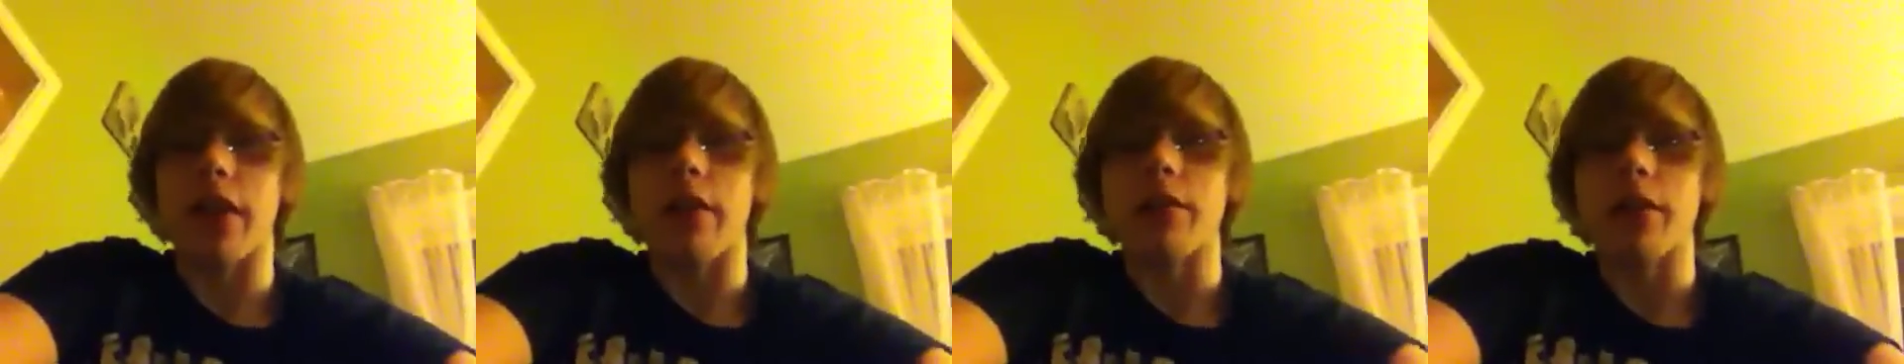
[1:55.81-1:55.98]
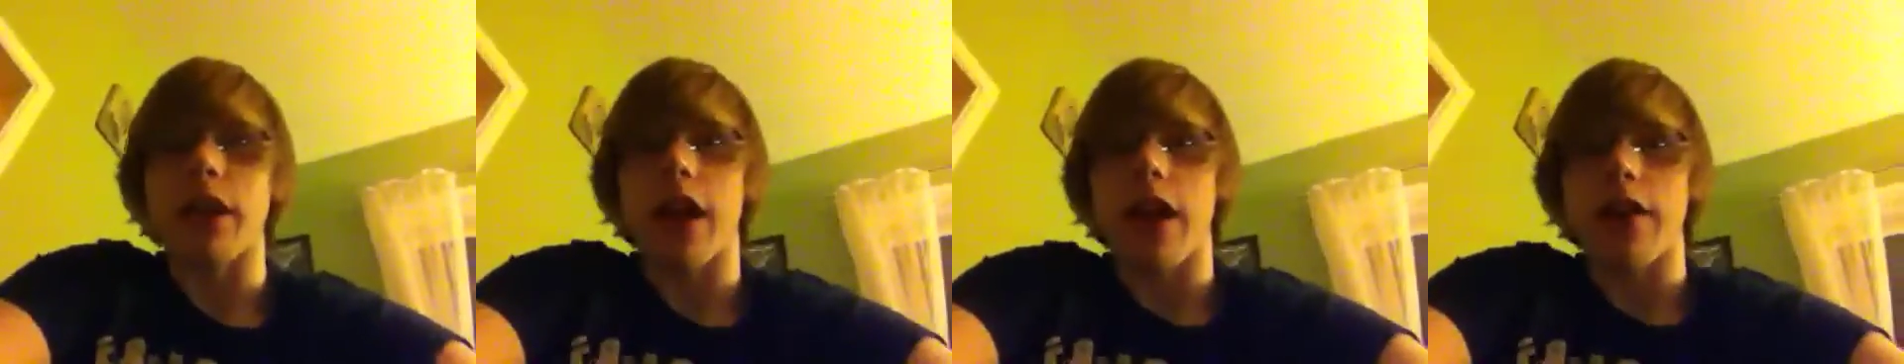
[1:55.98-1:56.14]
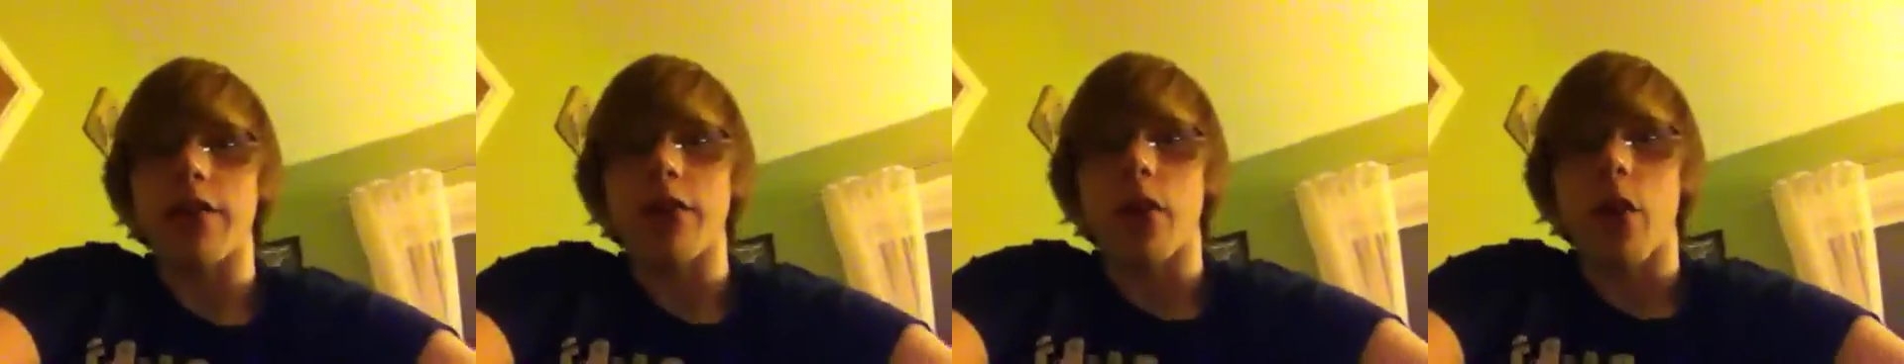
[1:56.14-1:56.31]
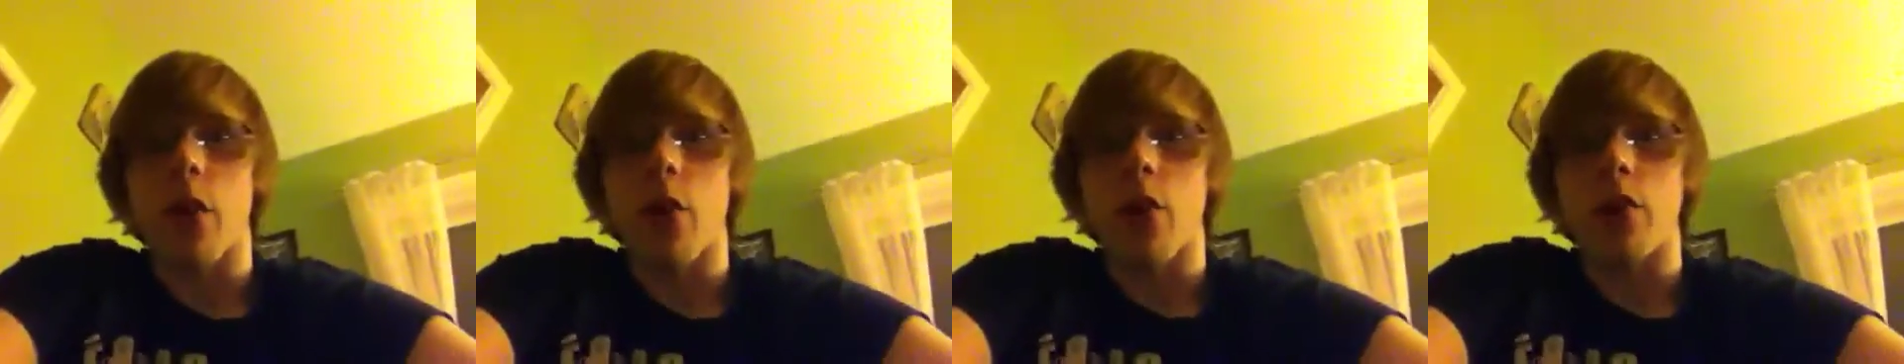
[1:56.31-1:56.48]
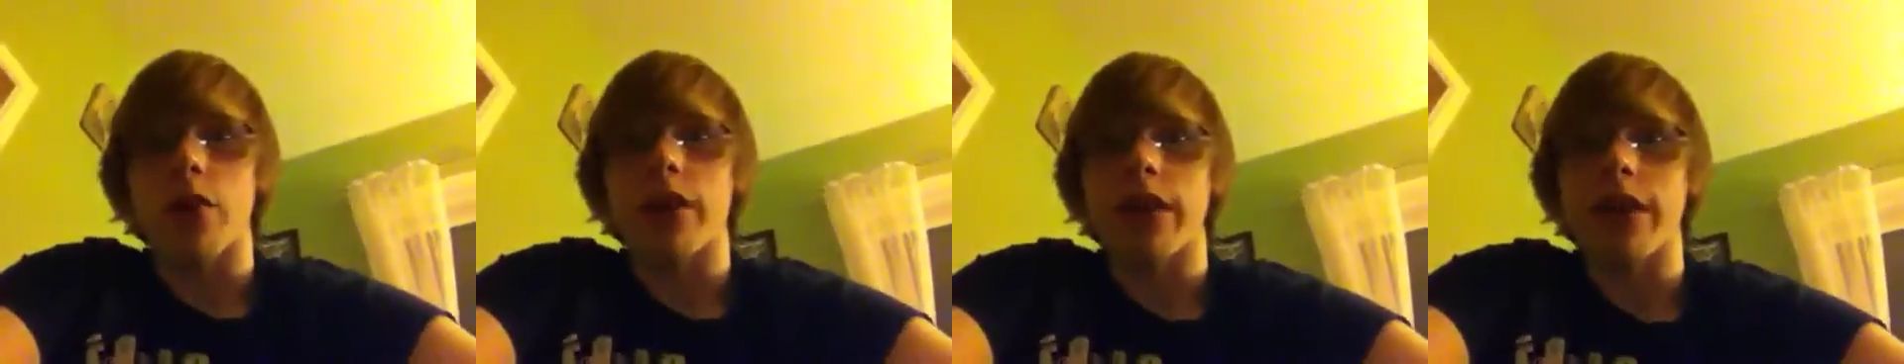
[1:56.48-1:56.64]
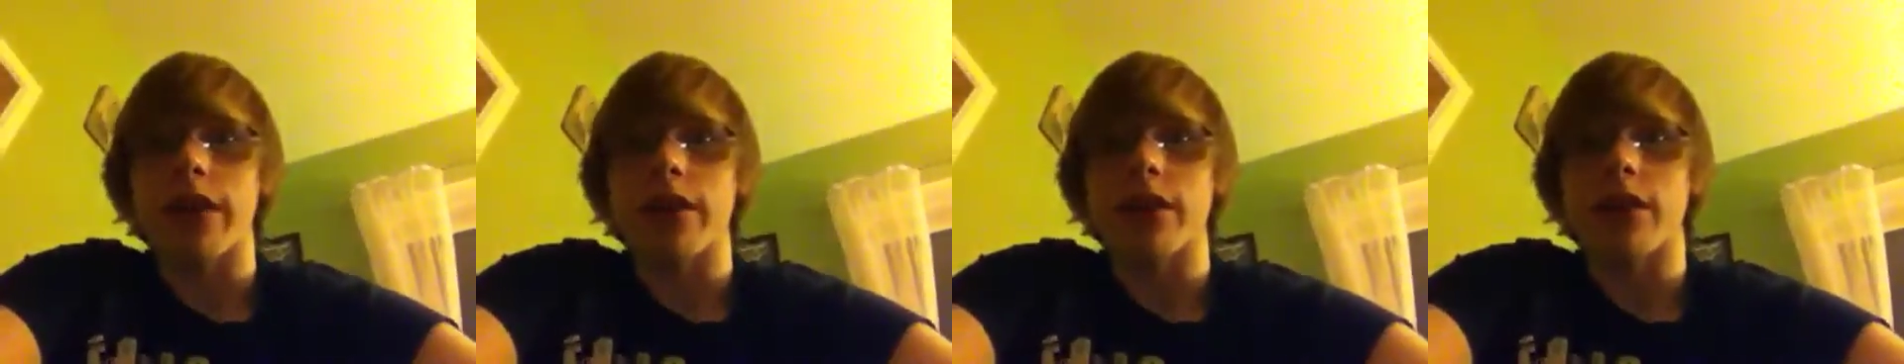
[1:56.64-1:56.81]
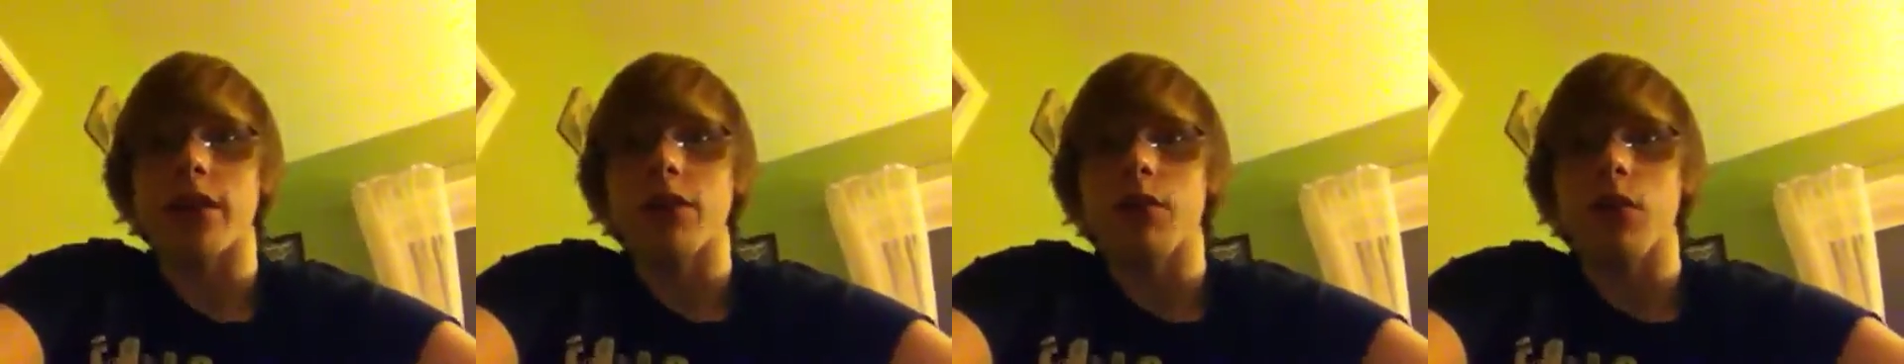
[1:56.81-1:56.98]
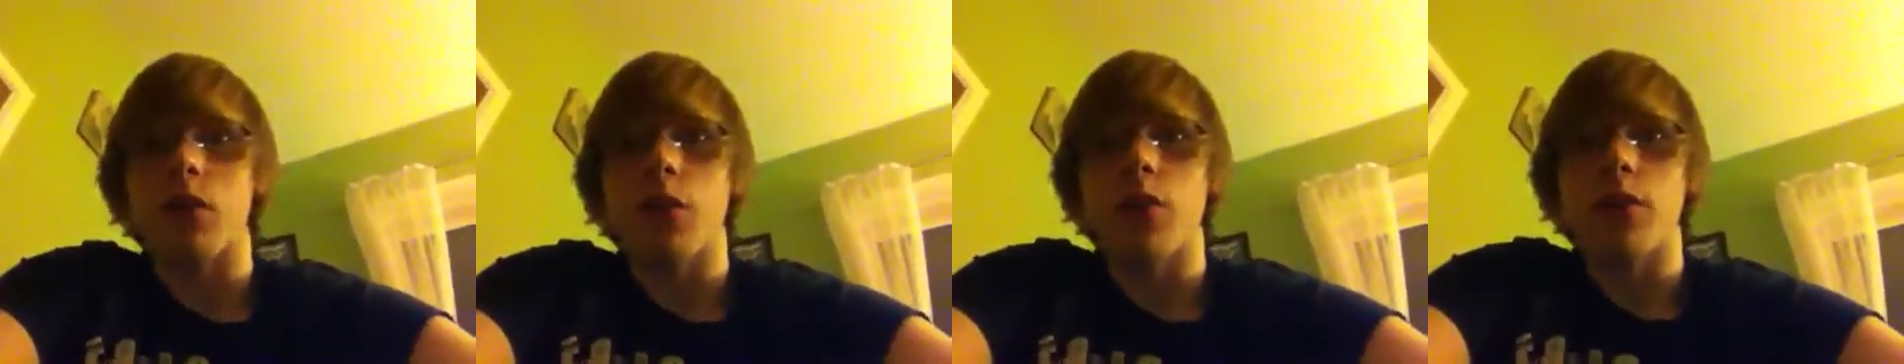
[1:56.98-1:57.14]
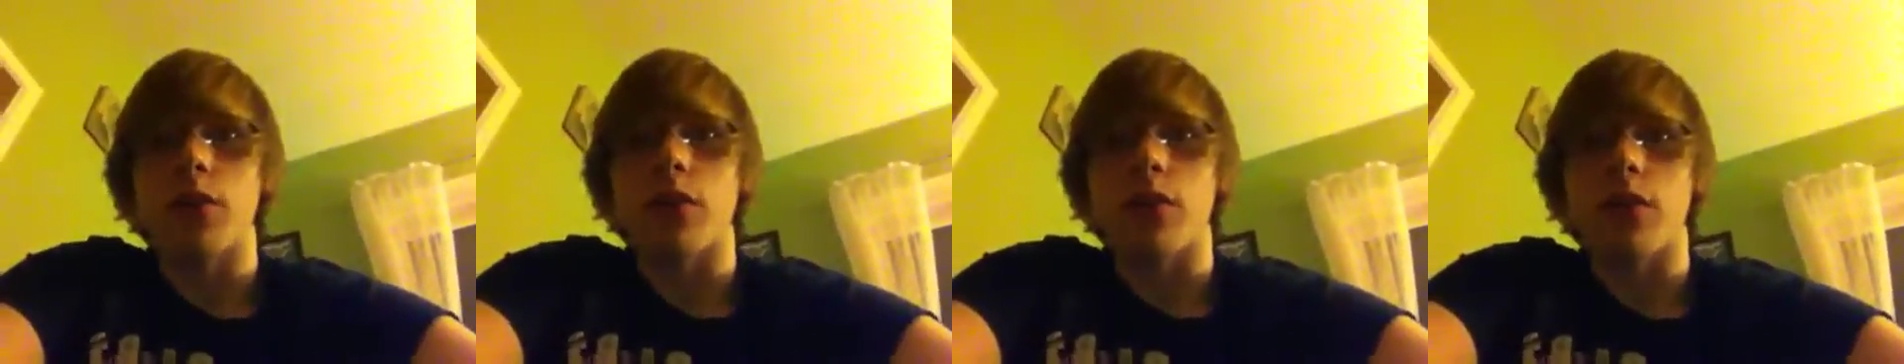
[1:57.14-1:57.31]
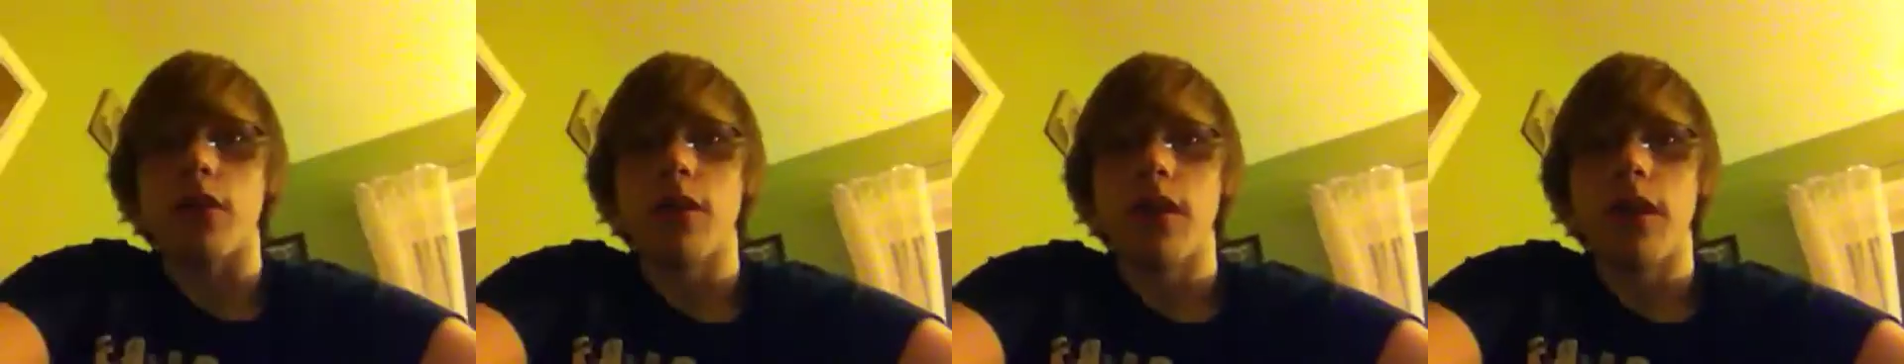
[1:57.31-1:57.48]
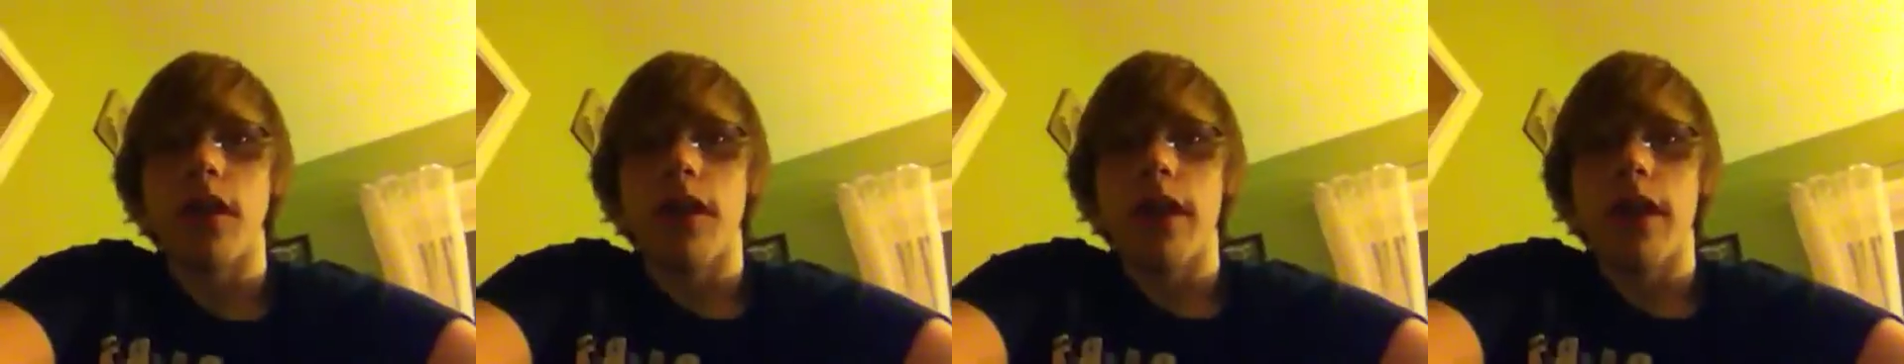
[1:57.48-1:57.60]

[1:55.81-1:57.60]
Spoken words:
I'm going to have the whole kit and caboodle.